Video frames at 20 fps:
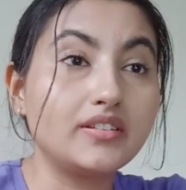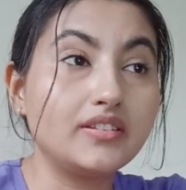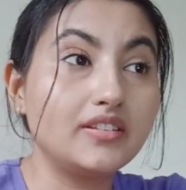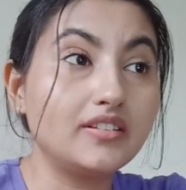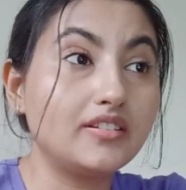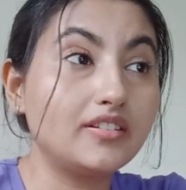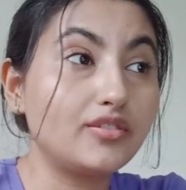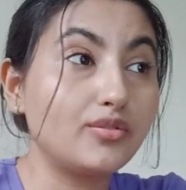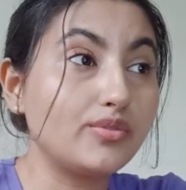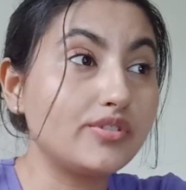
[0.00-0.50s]

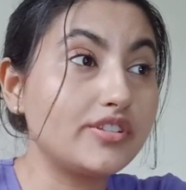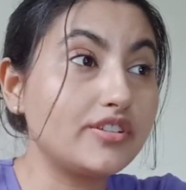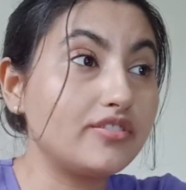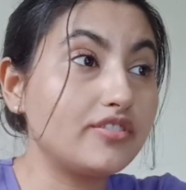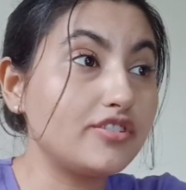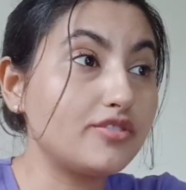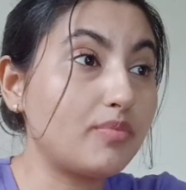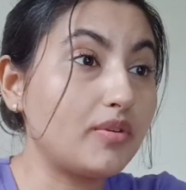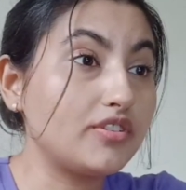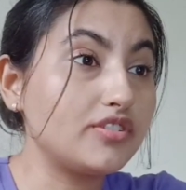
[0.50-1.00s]
the roles and
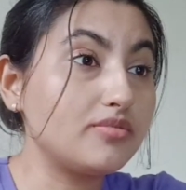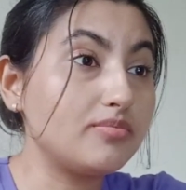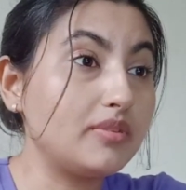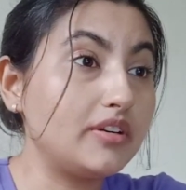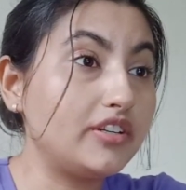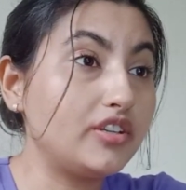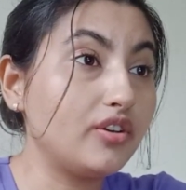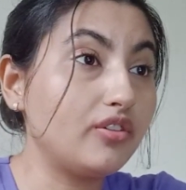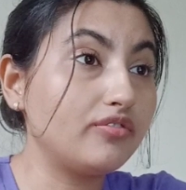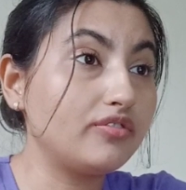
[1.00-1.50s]

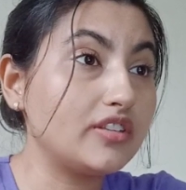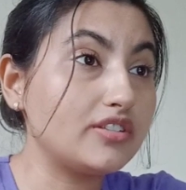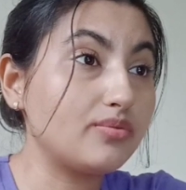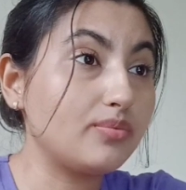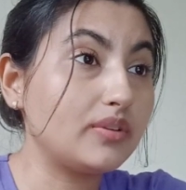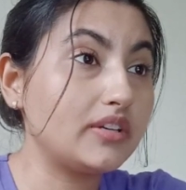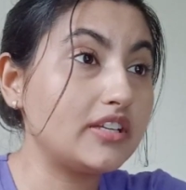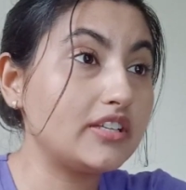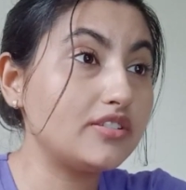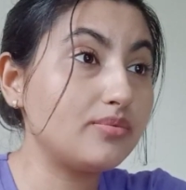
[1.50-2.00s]
responsibility of
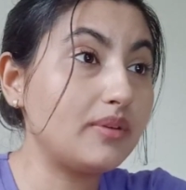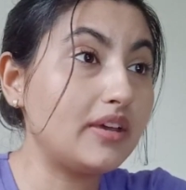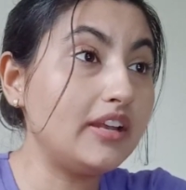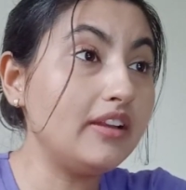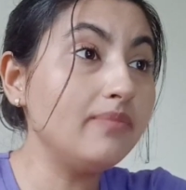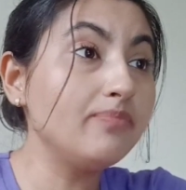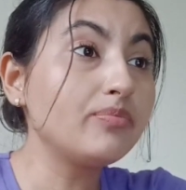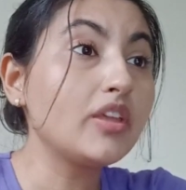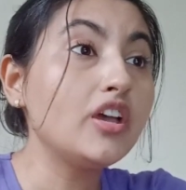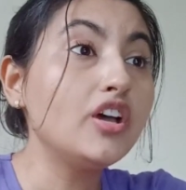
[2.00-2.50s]
this one as
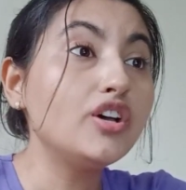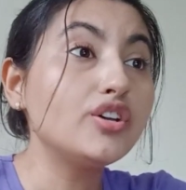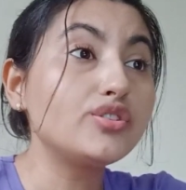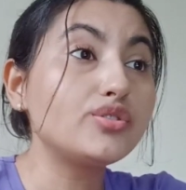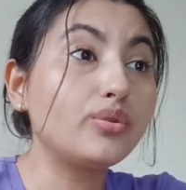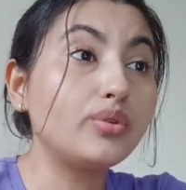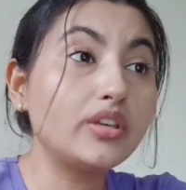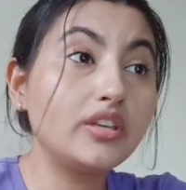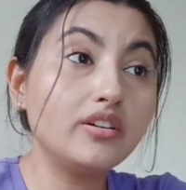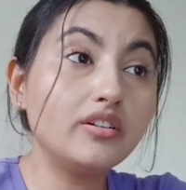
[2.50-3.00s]
well.
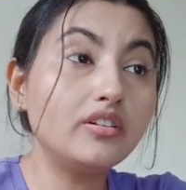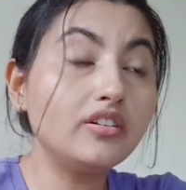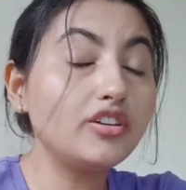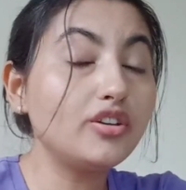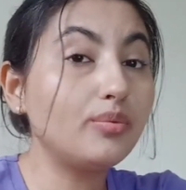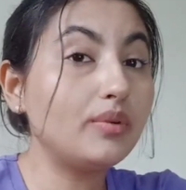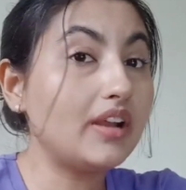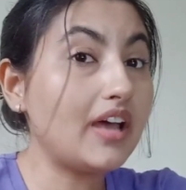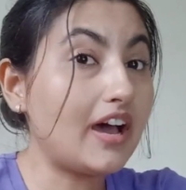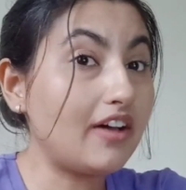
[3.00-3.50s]
So here
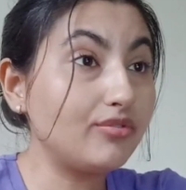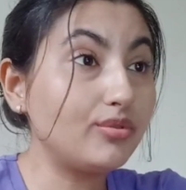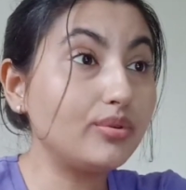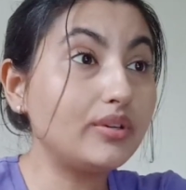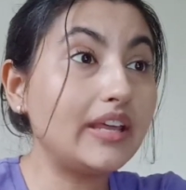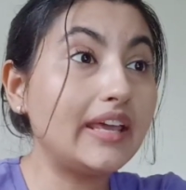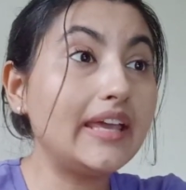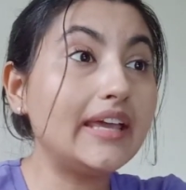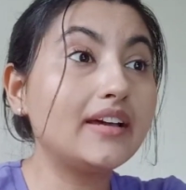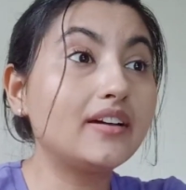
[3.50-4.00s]
you will have
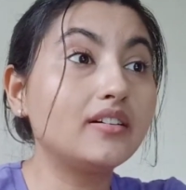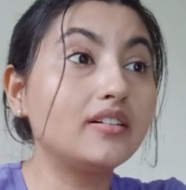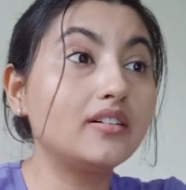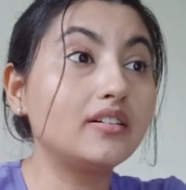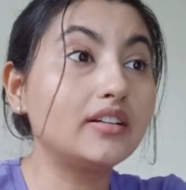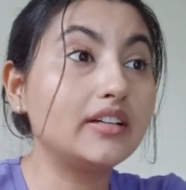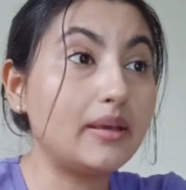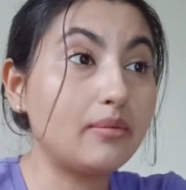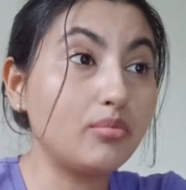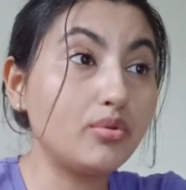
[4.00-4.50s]
to take
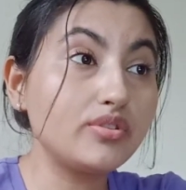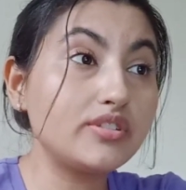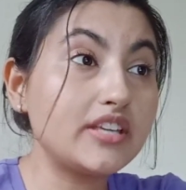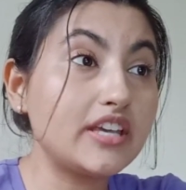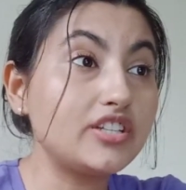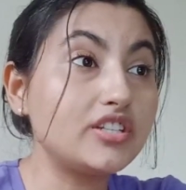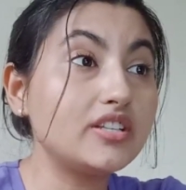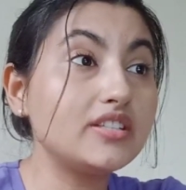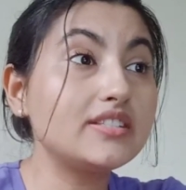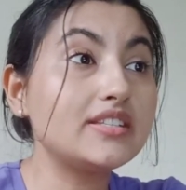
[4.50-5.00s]
demo
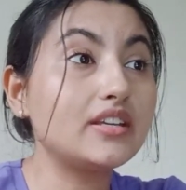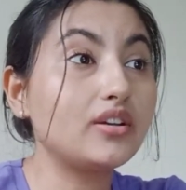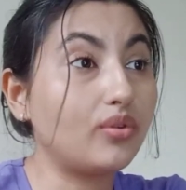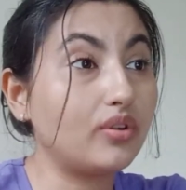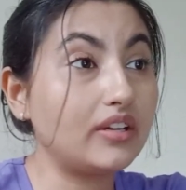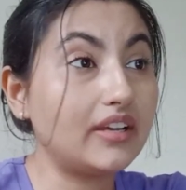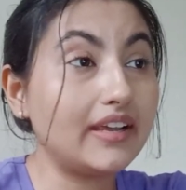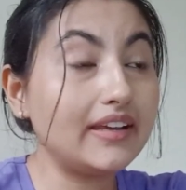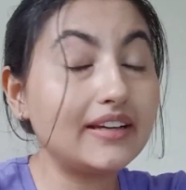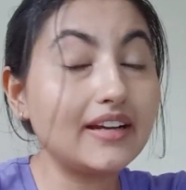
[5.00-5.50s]
sessions and
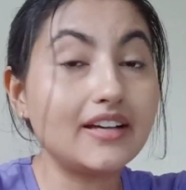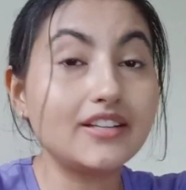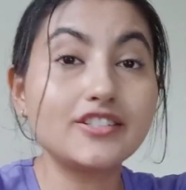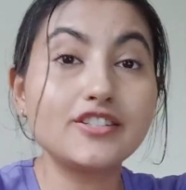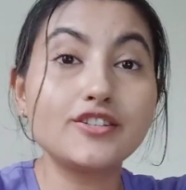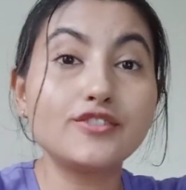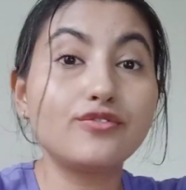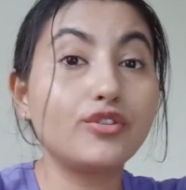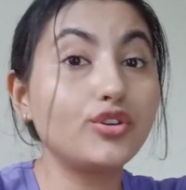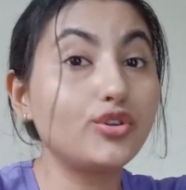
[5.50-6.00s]
online
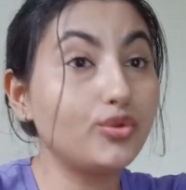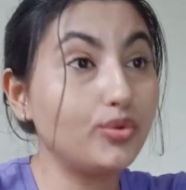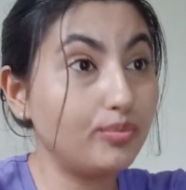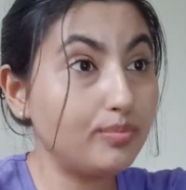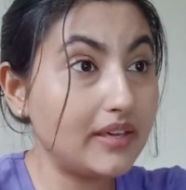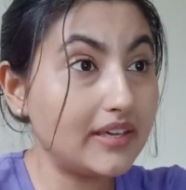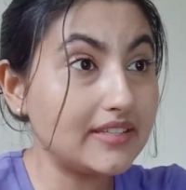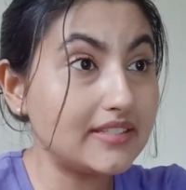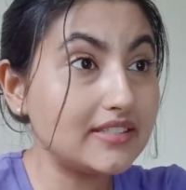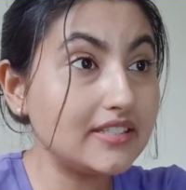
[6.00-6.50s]
classes for
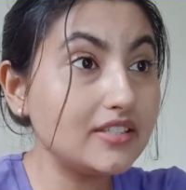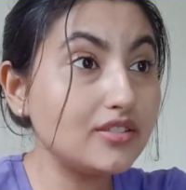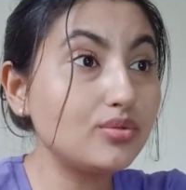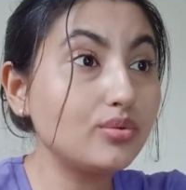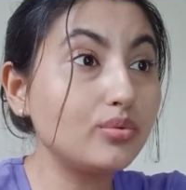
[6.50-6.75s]
UPSC